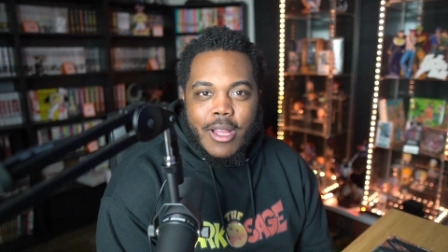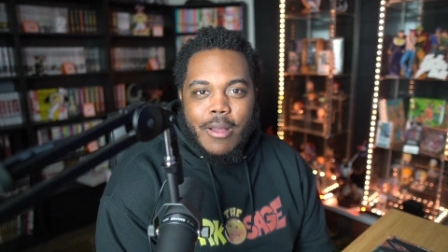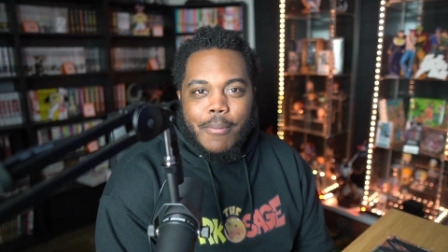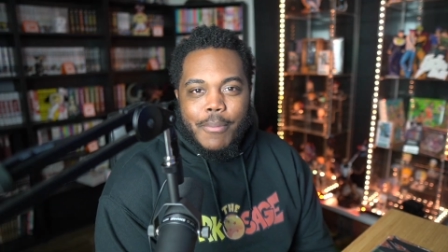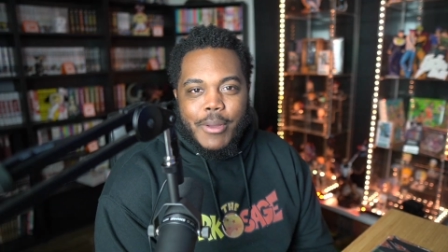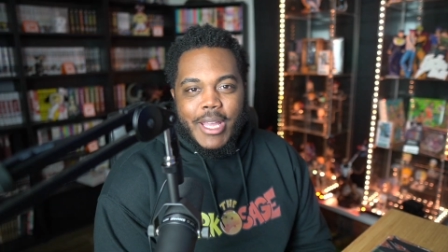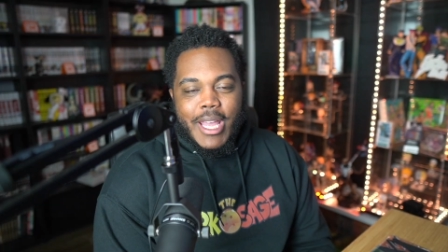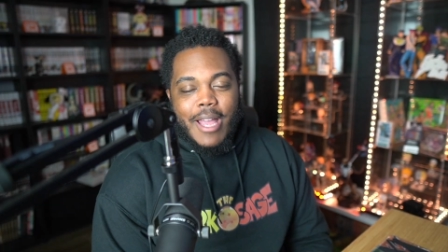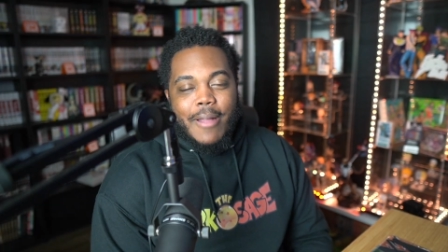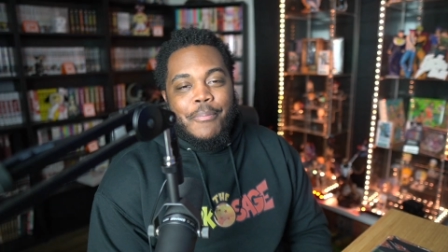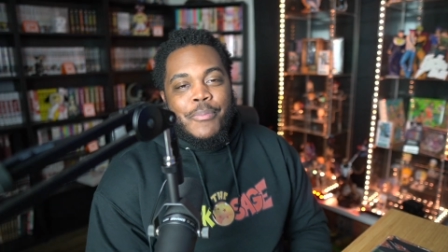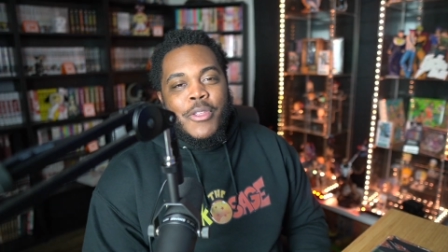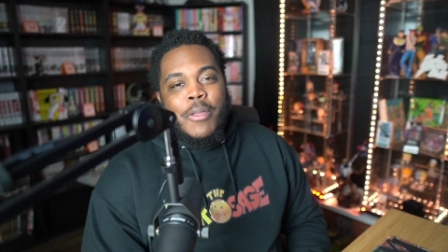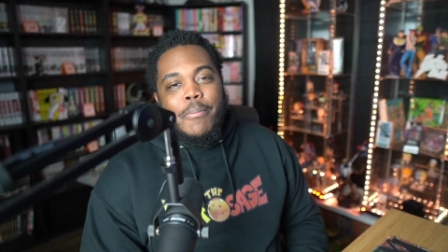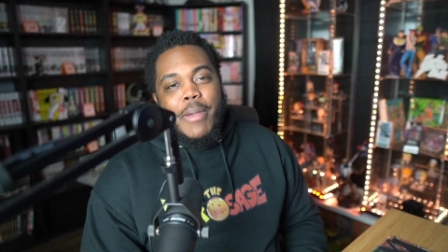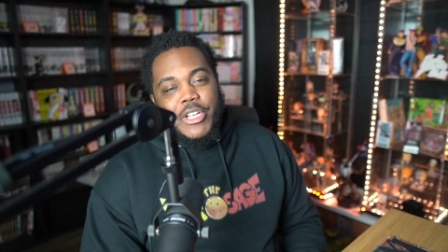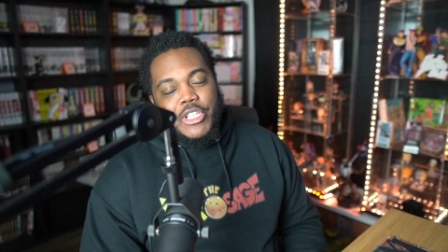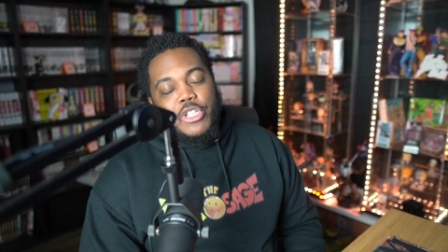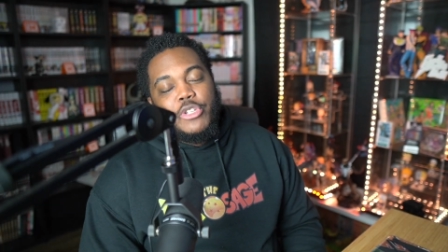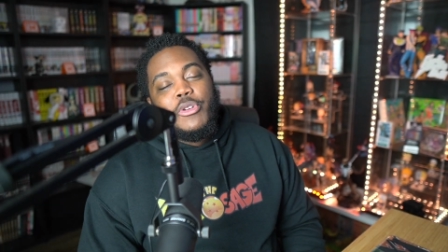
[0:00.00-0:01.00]
But yeah,
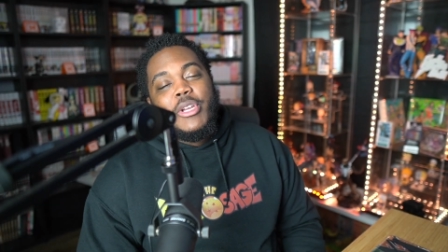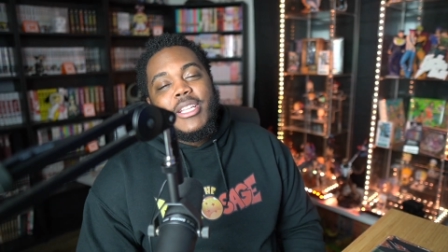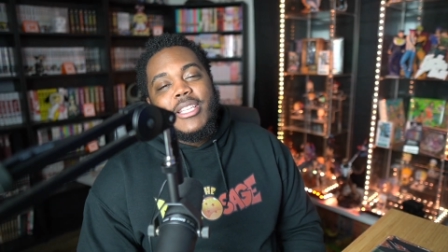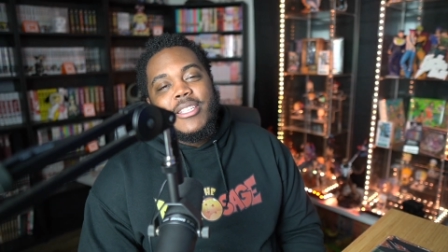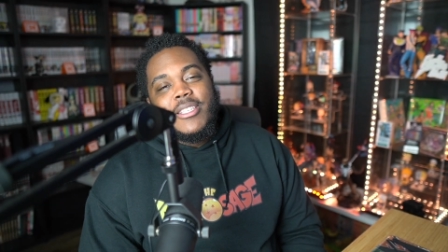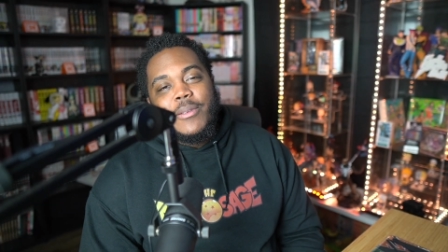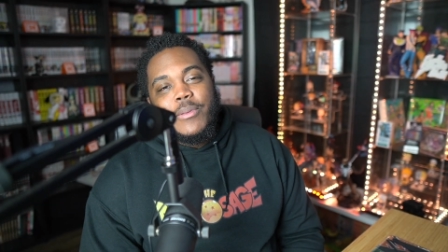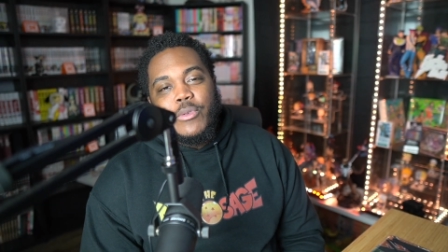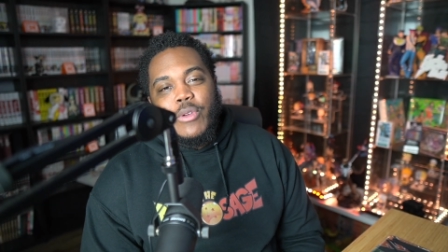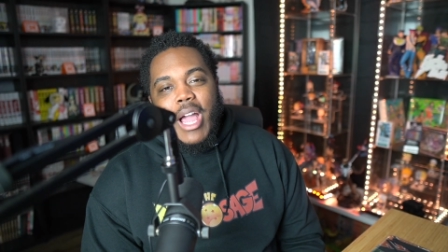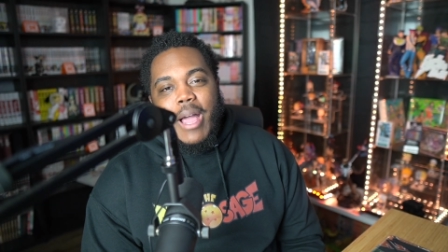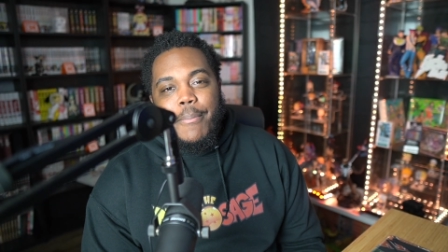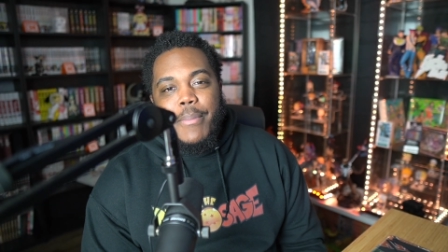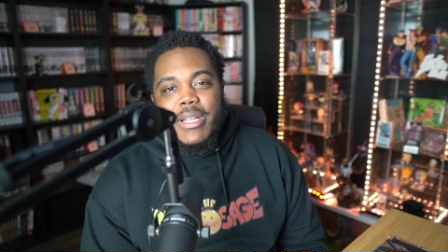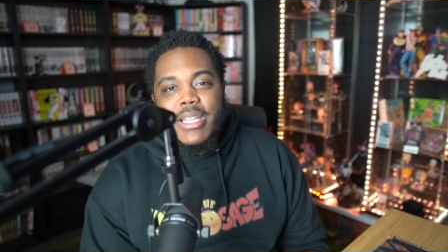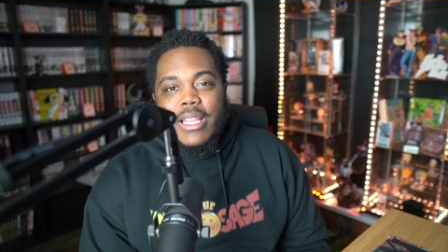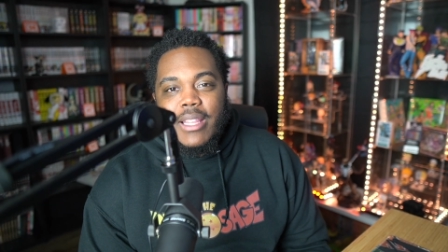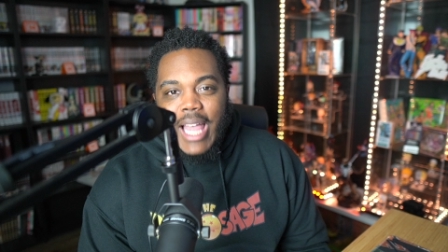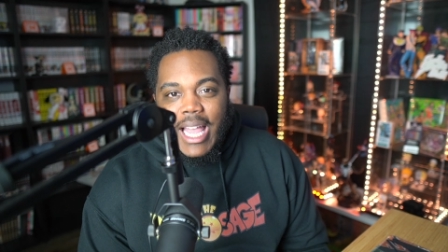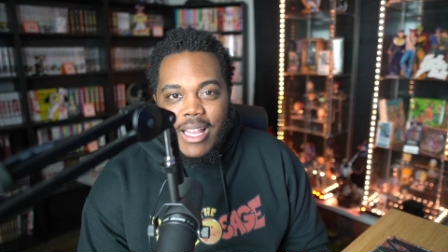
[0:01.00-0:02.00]
make sure you hit the subscribe button
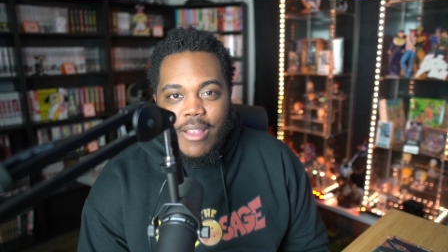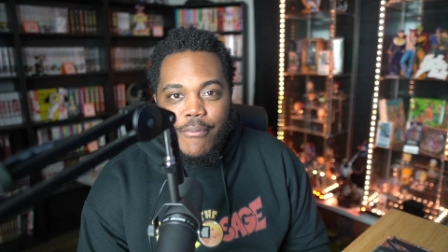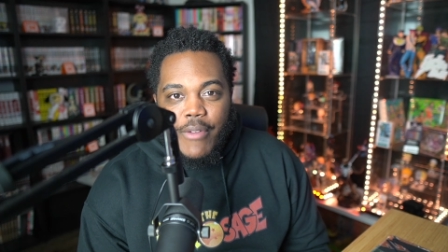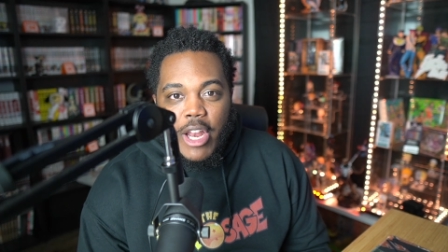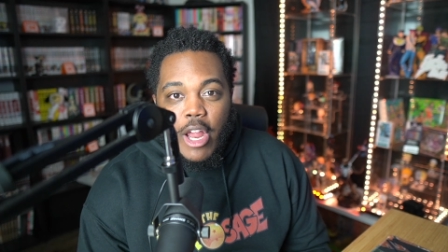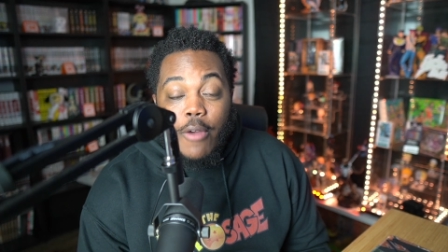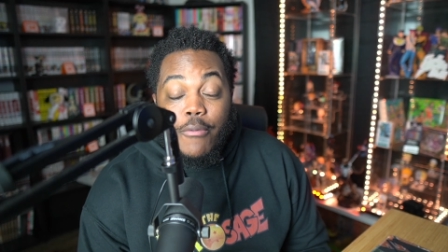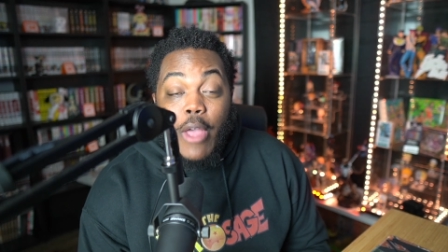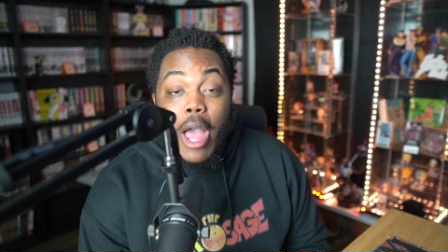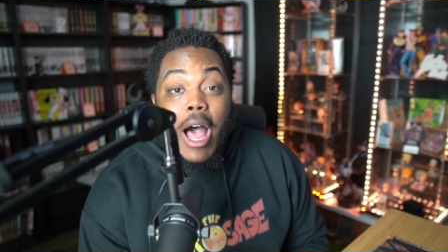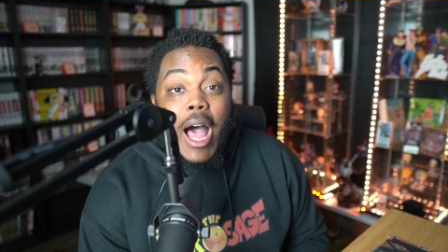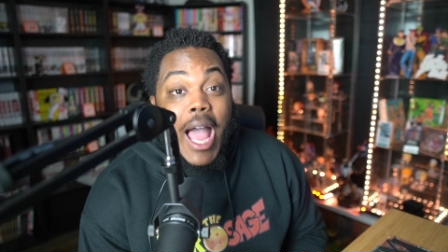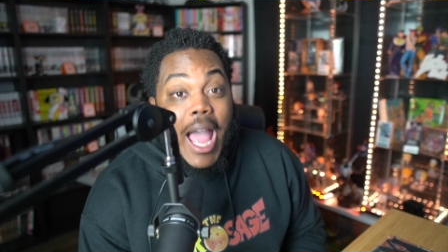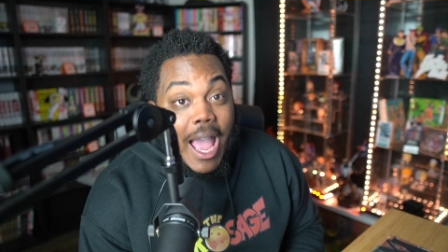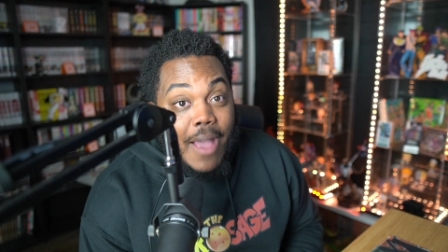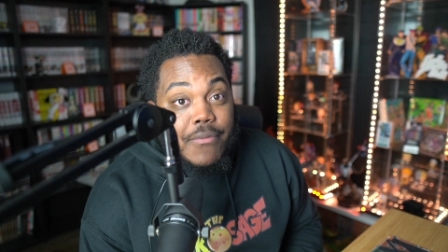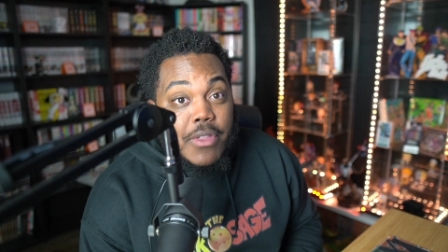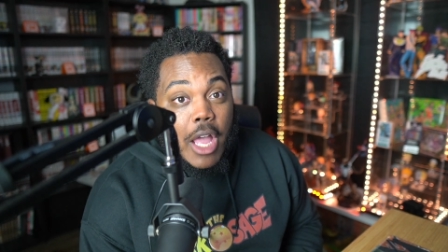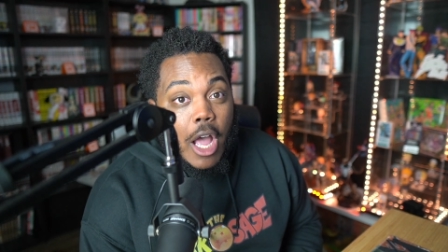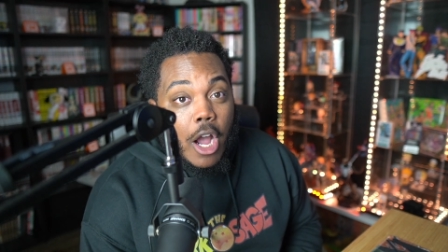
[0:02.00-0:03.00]
and like the video if y'all
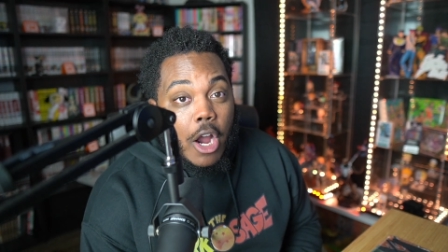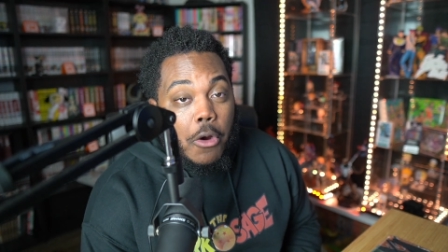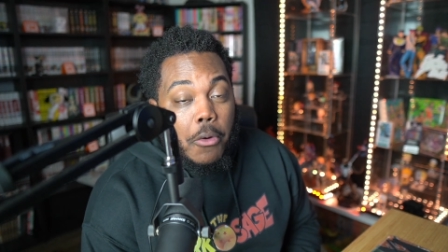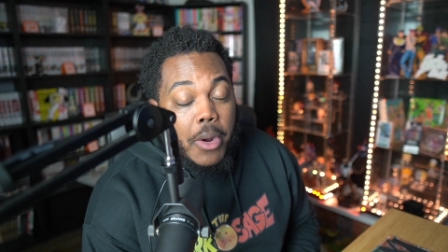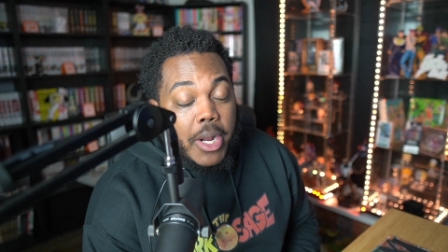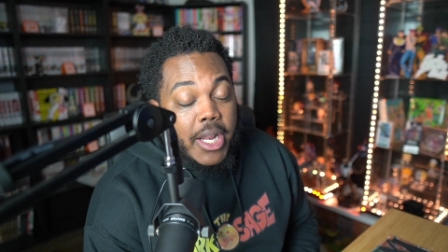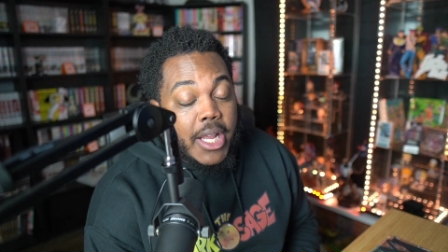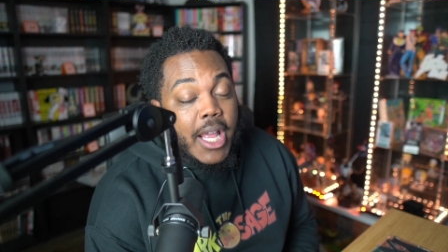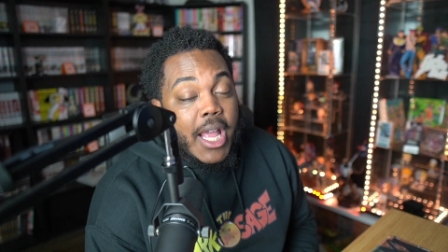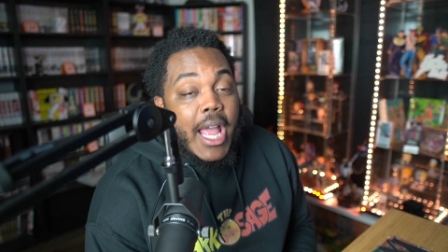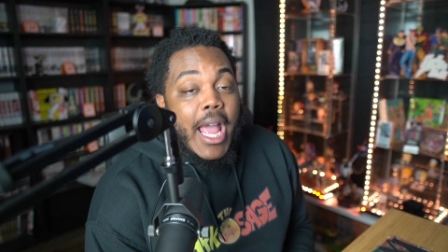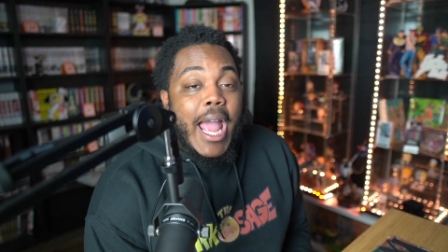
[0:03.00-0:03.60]
have not already.